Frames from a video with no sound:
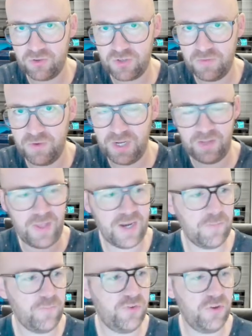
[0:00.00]
or something like
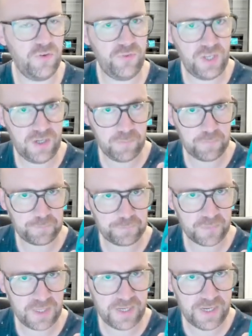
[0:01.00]
that. So you've seen
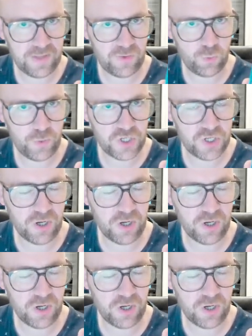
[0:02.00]
it's switched